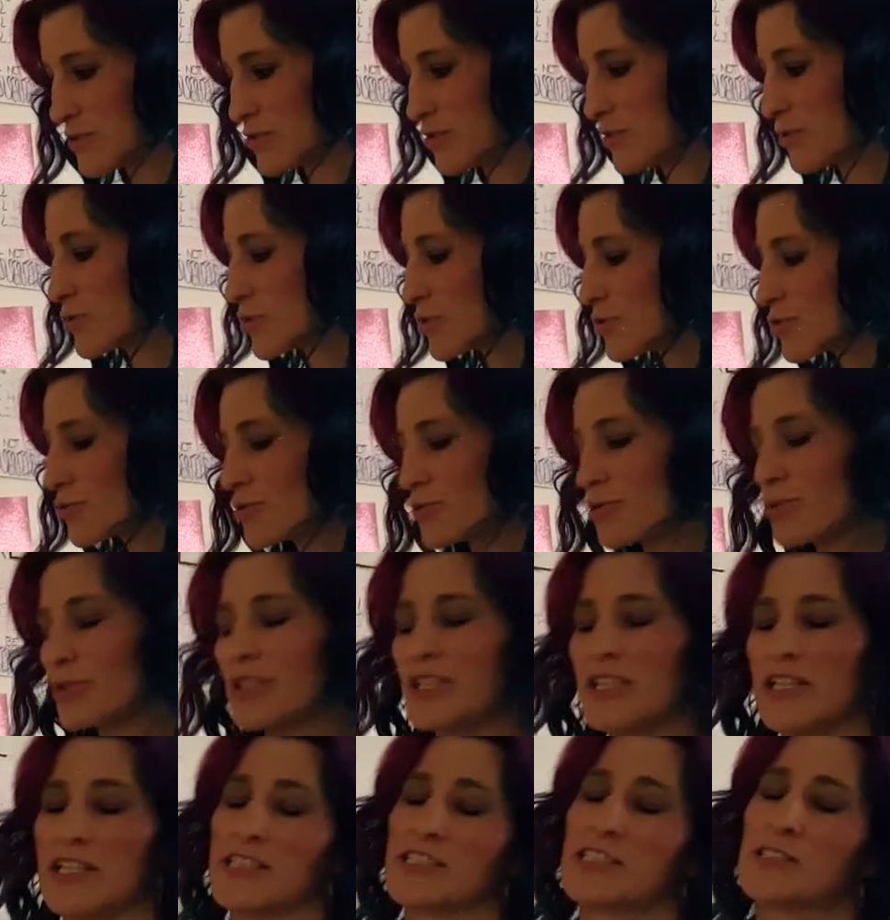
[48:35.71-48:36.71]
So to
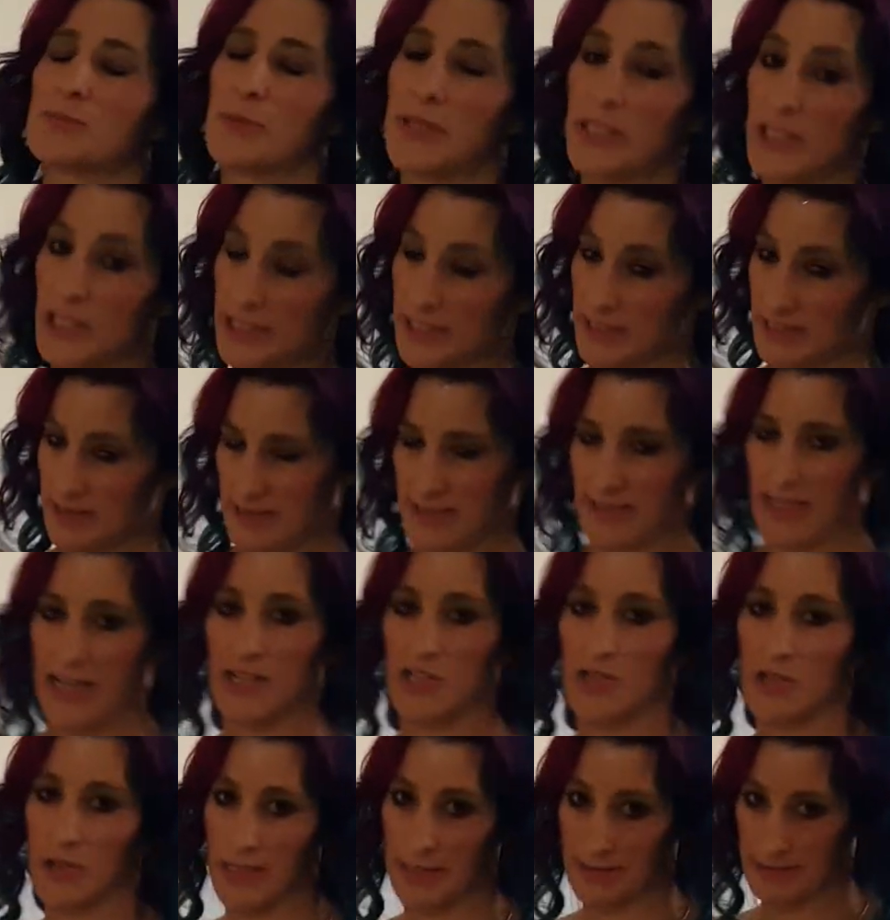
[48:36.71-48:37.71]
truly experience
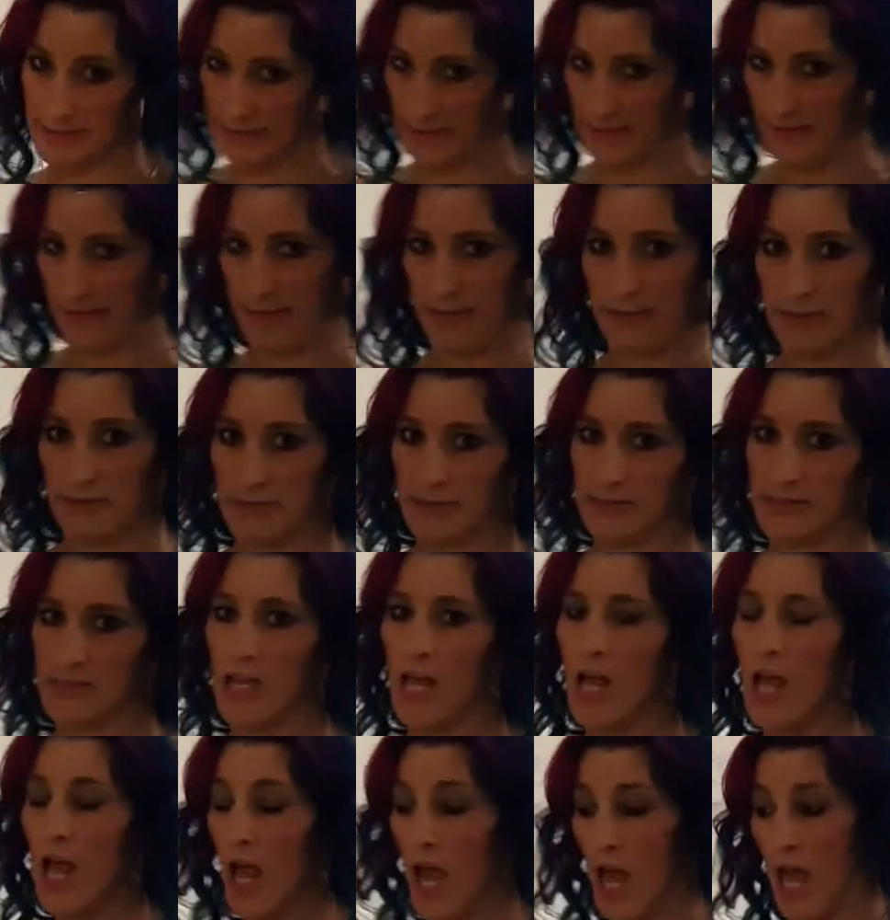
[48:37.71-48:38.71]
that transcendence
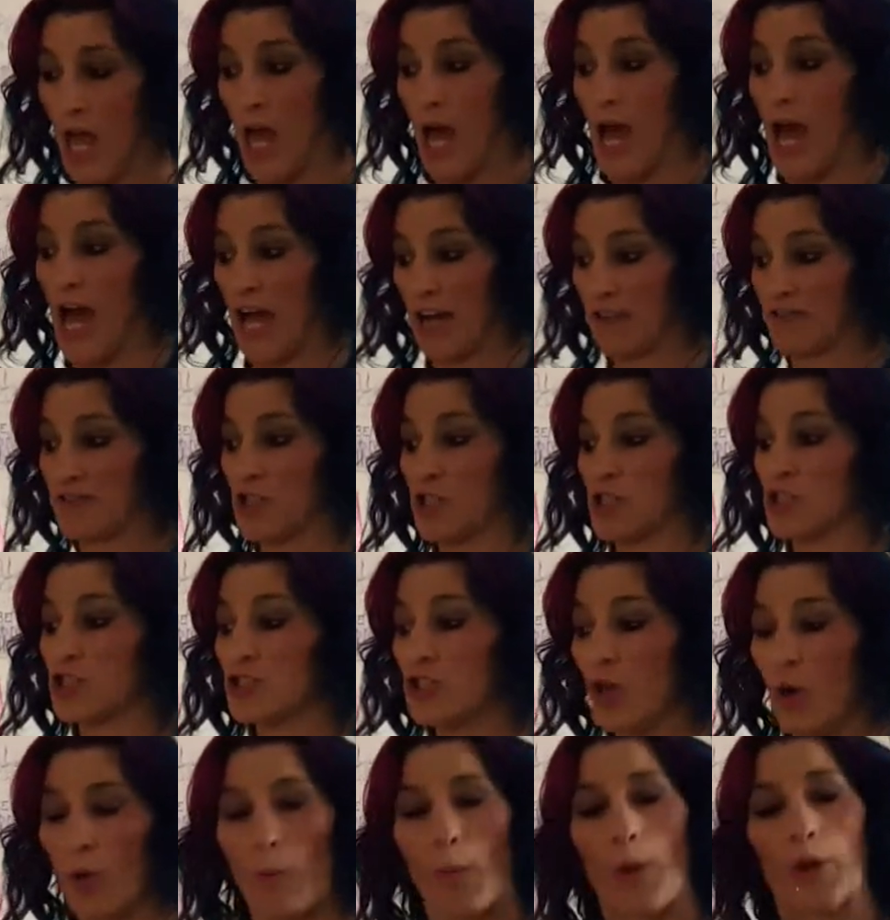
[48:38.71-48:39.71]
after
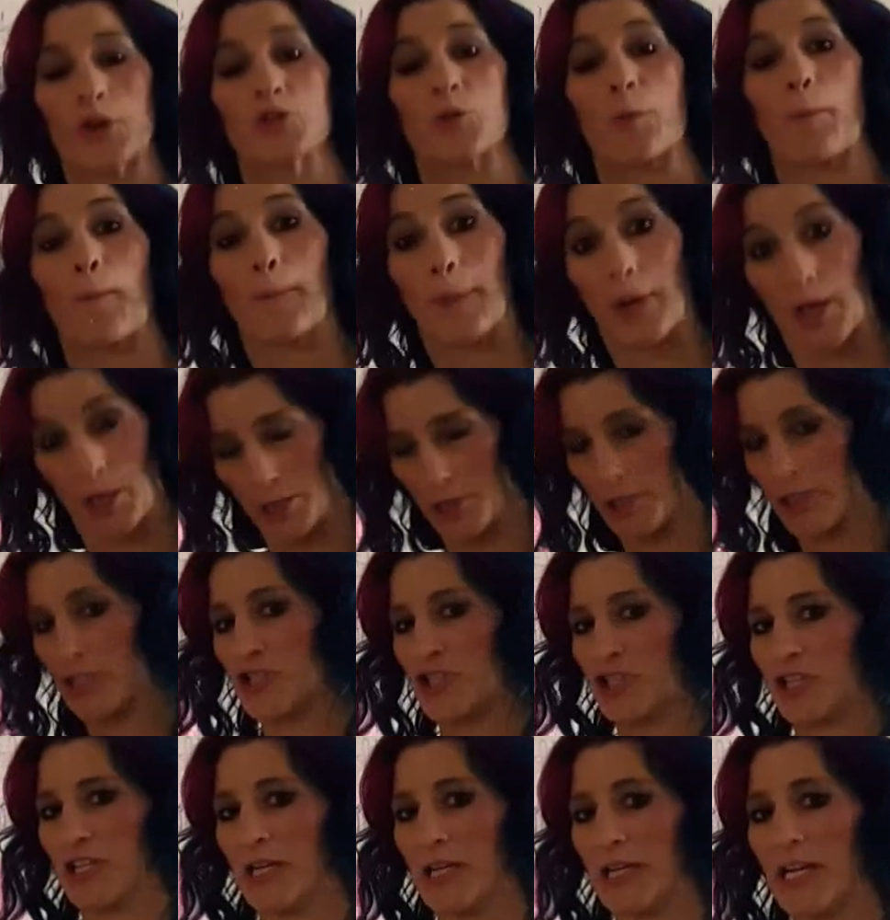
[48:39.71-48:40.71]
so much
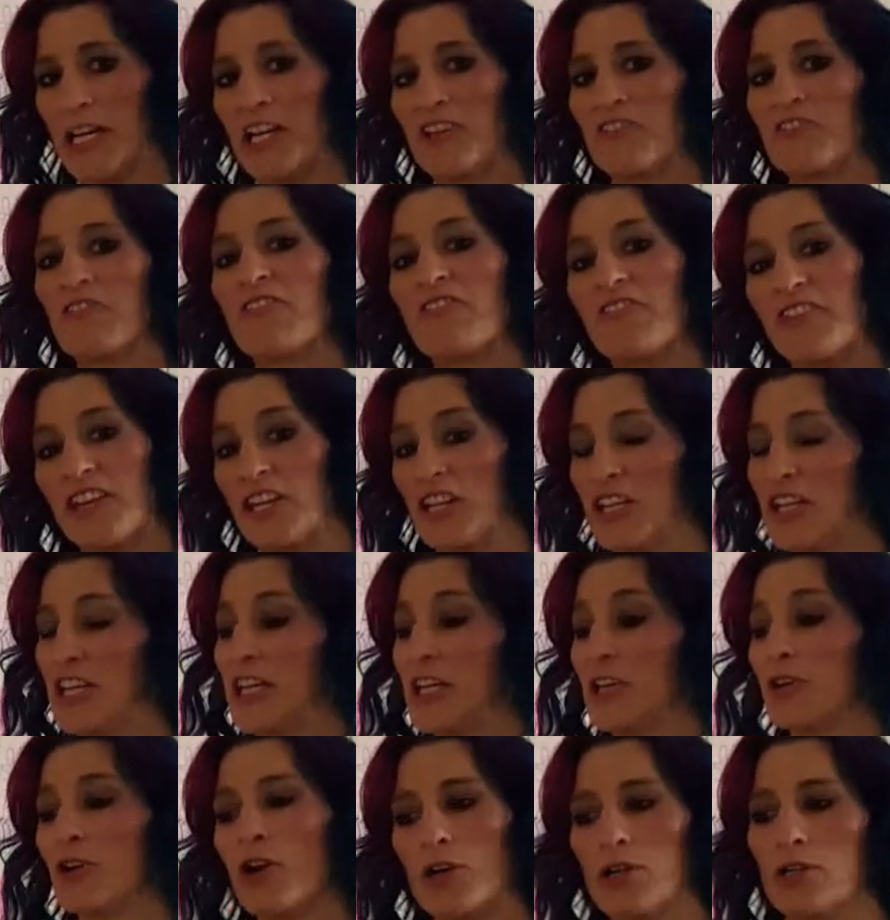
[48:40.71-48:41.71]
purging and
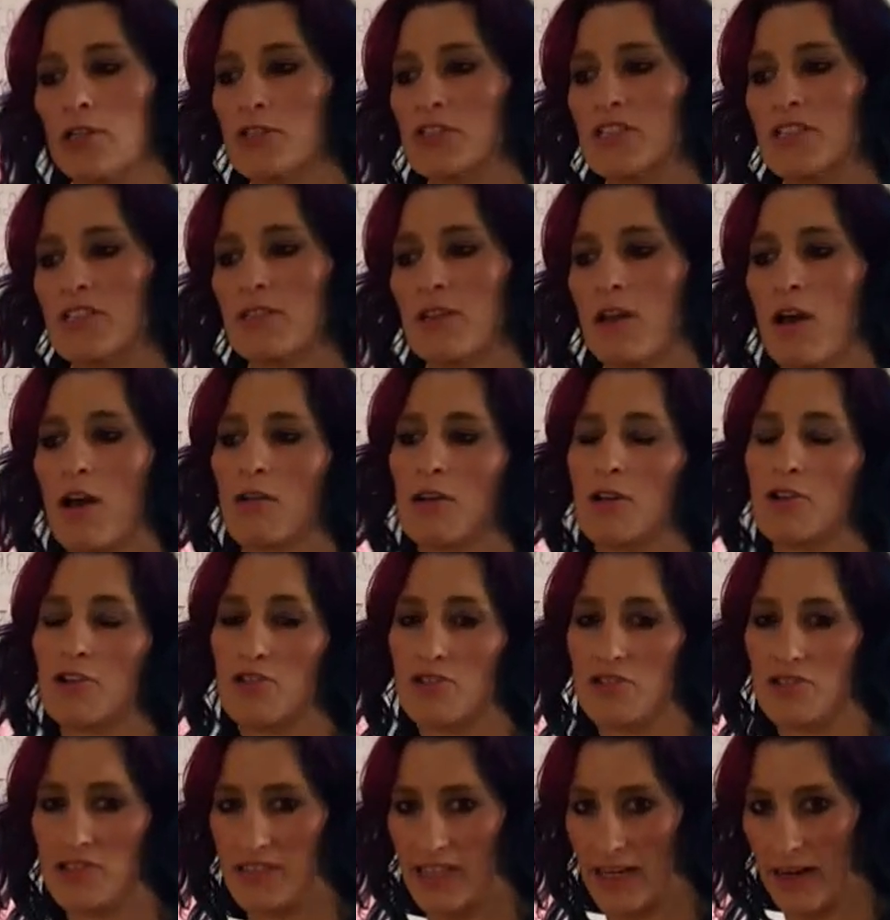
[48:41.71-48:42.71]
feeling and hurt and not
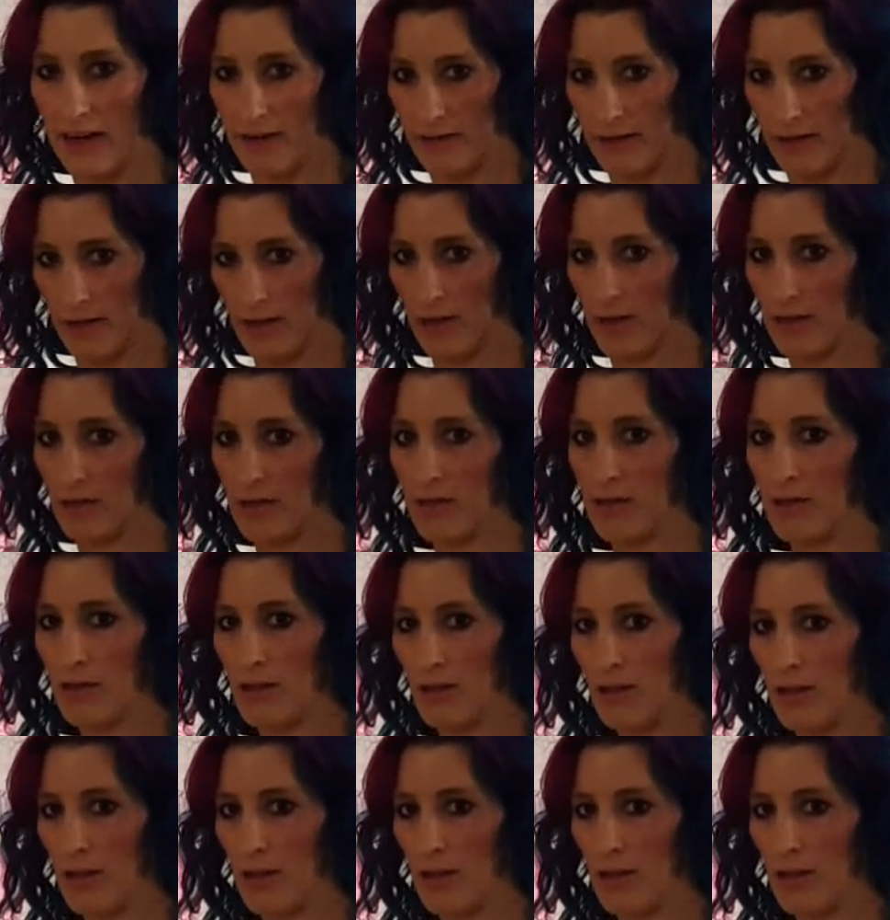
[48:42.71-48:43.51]
understanding